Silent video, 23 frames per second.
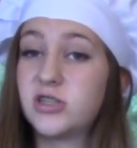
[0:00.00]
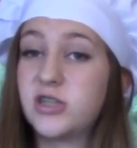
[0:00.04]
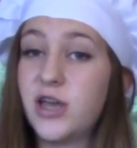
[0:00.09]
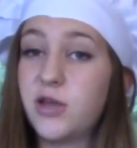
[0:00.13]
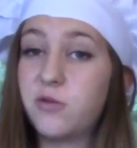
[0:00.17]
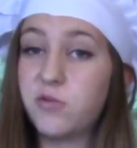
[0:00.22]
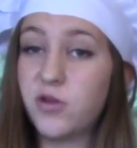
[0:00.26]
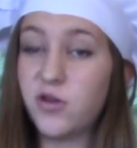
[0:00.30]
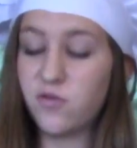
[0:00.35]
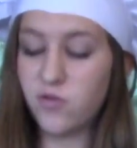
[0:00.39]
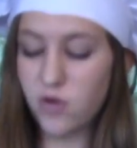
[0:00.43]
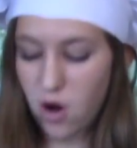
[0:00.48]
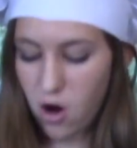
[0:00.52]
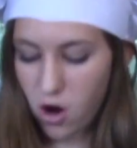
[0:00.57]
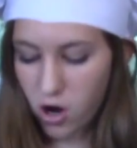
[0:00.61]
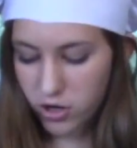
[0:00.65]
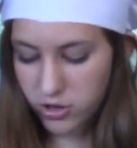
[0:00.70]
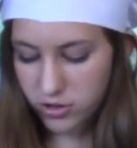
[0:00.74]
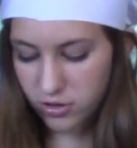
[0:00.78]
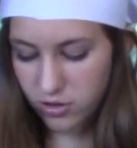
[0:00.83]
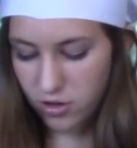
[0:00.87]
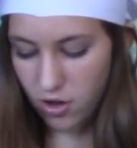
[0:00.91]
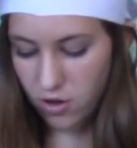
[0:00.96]
take one of your
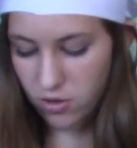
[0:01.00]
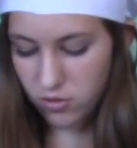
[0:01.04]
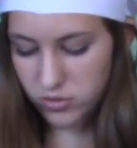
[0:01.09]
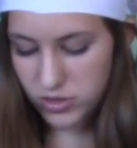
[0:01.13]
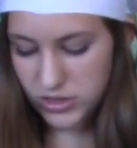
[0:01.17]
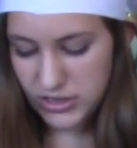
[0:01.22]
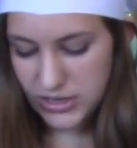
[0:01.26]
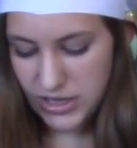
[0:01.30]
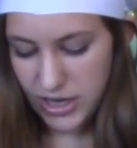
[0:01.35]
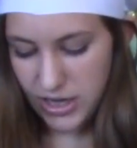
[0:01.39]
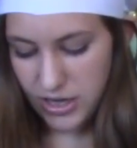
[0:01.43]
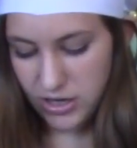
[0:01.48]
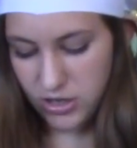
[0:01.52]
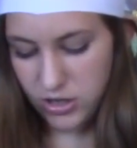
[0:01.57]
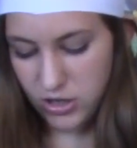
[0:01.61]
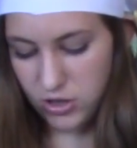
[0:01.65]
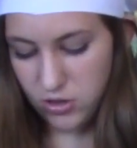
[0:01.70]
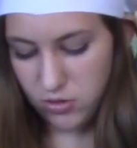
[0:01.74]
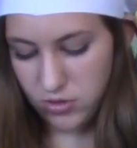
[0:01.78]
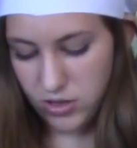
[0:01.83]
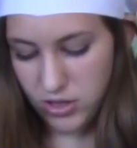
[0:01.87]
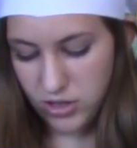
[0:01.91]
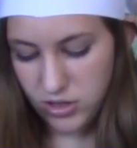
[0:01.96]
hardened cones and
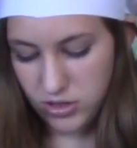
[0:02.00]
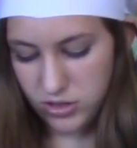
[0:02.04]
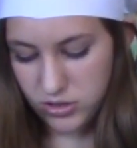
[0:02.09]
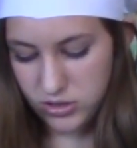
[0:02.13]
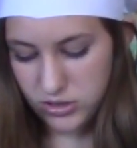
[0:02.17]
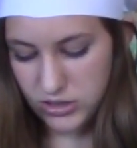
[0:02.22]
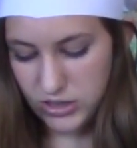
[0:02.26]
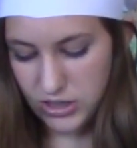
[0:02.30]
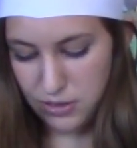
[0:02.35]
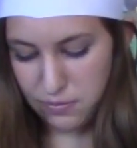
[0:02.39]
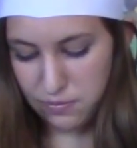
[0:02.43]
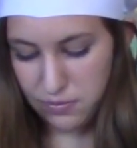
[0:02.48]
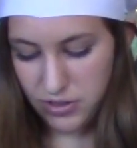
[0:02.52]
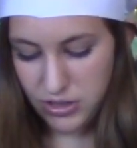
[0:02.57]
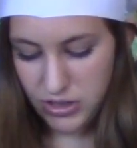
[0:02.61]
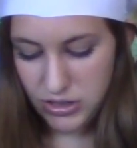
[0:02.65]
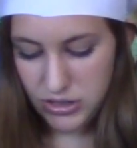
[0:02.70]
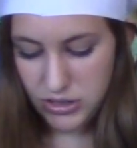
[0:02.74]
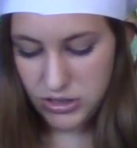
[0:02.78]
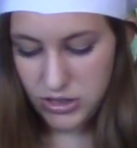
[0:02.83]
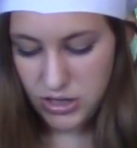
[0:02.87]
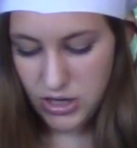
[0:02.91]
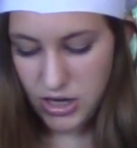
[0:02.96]
you can dip
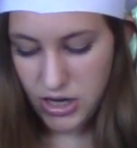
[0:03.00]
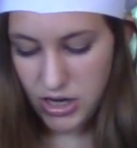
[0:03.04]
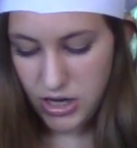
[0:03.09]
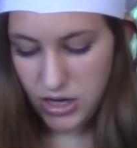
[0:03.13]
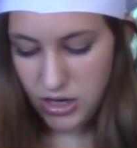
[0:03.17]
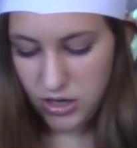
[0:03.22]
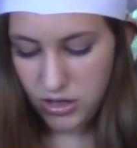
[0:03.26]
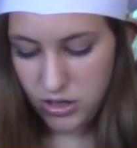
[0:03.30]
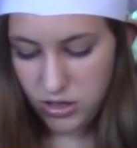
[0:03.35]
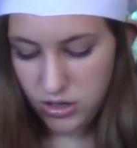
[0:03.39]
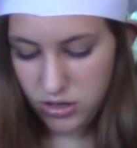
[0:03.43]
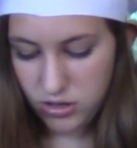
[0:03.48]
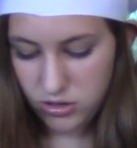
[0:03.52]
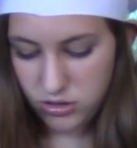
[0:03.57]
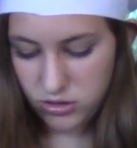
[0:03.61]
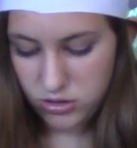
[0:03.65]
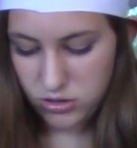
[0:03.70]
it into